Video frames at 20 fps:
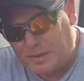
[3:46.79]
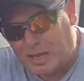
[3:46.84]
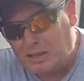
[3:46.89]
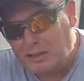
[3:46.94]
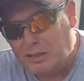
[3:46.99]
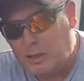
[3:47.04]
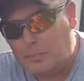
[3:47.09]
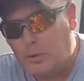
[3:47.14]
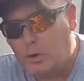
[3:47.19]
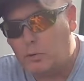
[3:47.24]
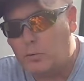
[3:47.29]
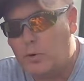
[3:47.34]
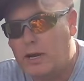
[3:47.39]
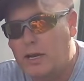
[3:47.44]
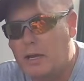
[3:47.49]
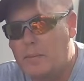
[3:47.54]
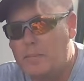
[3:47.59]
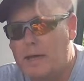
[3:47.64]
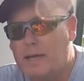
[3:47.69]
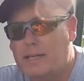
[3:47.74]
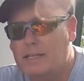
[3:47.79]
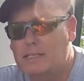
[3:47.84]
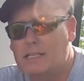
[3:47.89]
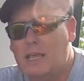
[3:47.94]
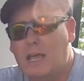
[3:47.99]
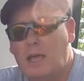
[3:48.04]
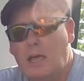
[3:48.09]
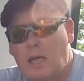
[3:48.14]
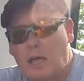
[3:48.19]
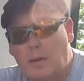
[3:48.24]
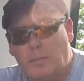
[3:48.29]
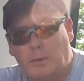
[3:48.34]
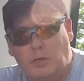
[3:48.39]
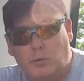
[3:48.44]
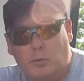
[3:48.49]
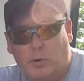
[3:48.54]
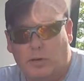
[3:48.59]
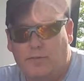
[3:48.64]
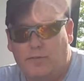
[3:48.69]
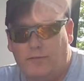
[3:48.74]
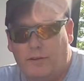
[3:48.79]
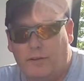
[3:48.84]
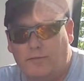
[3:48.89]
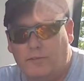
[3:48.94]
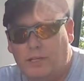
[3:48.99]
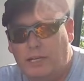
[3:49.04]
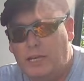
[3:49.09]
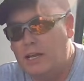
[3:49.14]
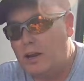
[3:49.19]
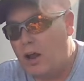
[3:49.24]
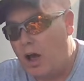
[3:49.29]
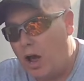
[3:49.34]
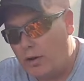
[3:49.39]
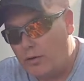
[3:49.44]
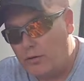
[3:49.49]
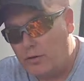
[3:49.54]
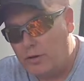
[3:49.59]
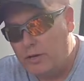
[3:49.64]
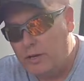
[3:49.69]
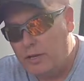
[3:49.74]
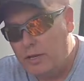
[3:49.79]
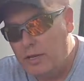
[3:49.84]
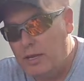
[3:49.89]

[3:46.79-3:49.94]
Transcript: Lippert recommends between 50 and 100.